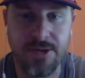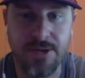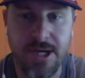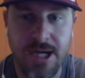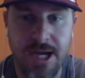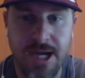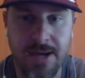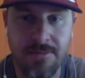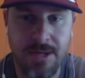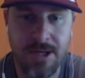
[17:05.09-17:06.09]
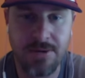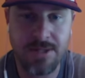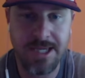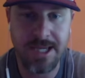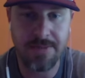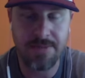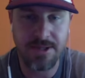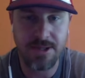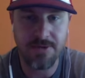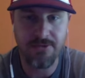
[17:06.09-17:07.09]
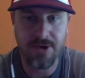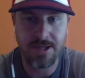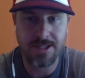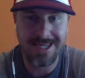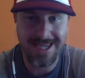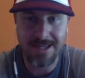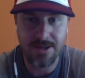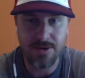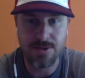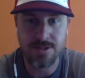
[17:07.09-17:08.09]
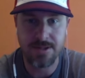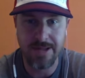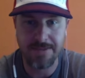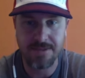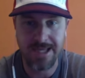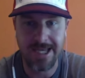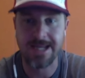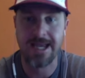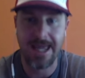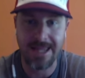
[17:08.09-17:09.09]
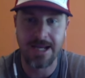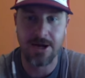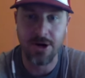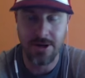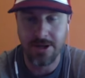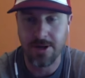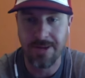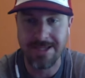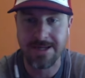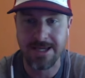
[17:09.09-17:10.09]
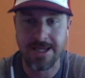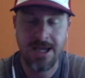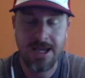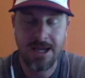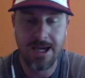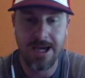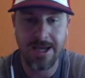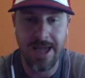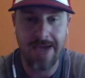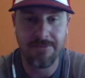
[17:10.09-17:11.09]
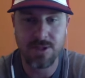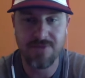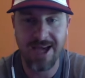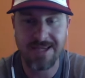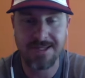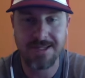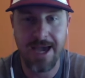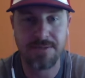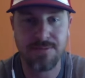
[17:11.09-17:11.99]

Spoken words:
to get up there to the front, to get those laps led and then earn, basically have those fastest laps.